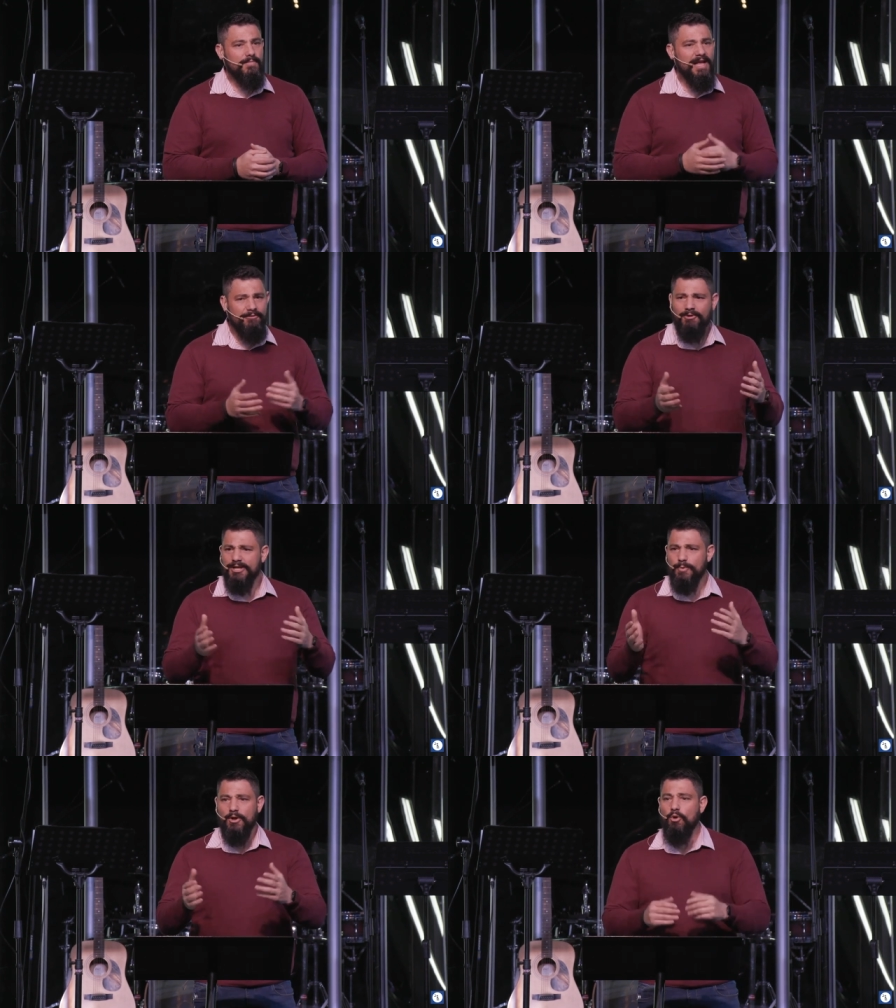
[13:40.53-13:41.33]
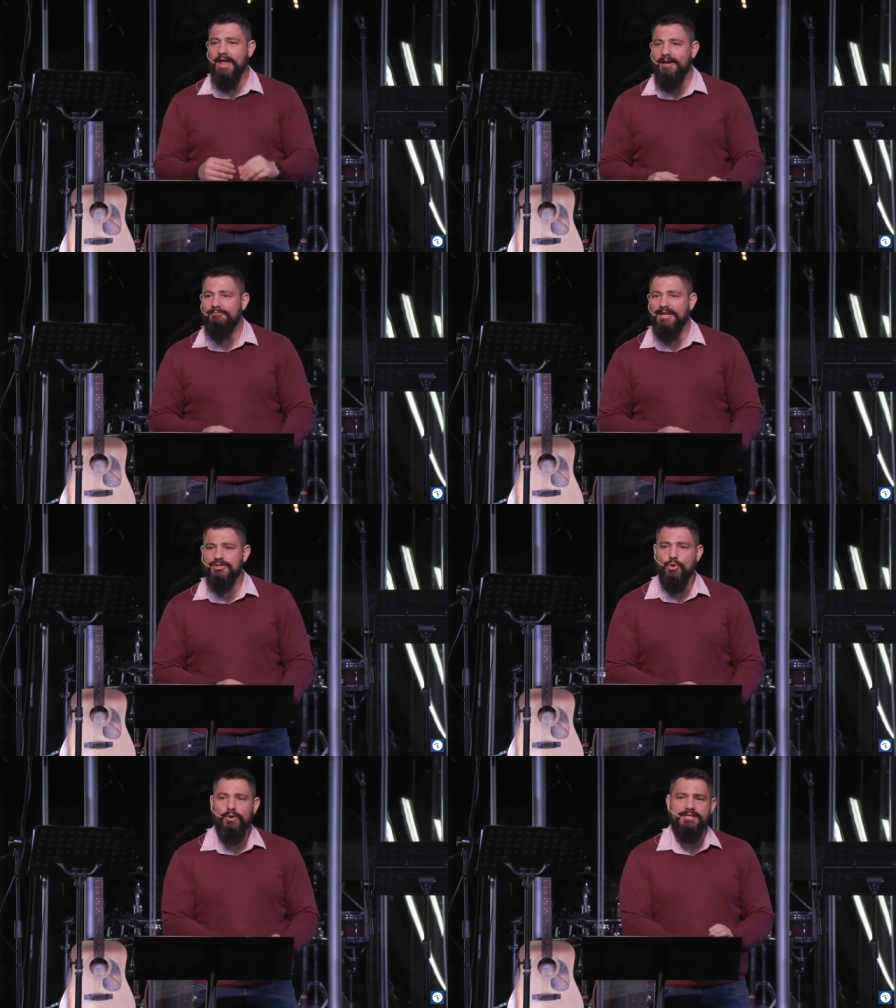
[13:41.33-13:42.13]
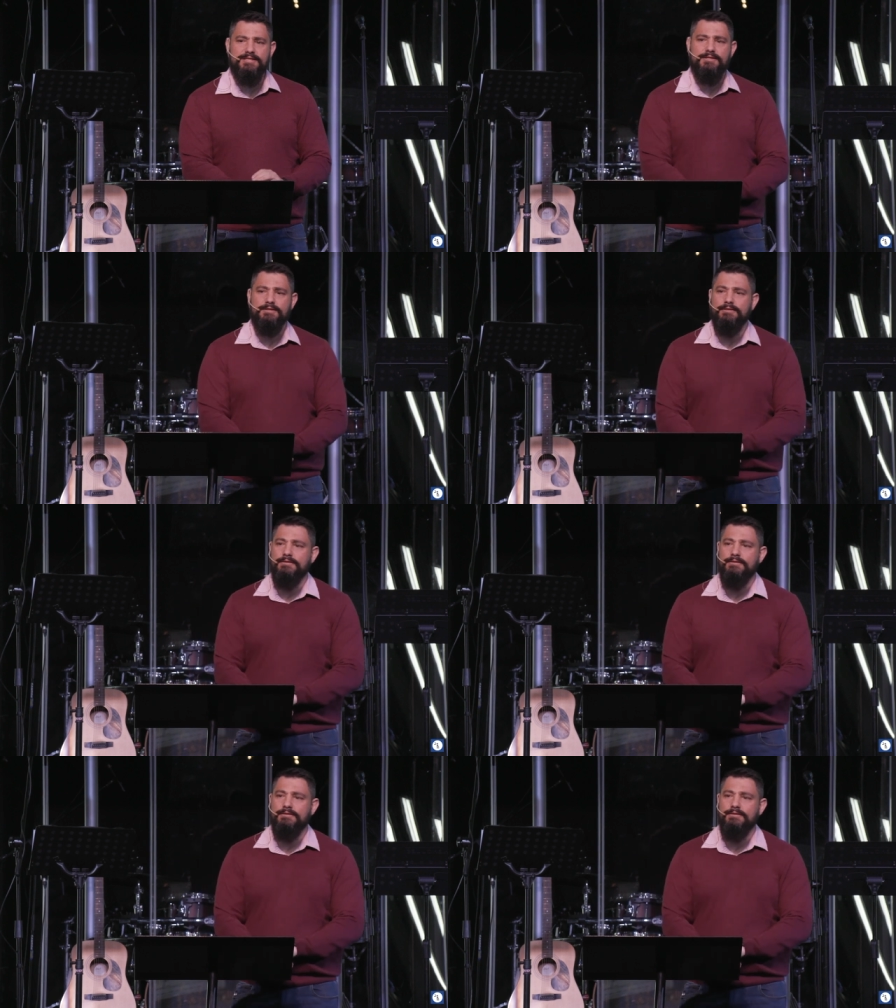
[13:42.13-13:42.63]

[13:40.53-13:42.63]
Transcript: And friends, we all have that choice.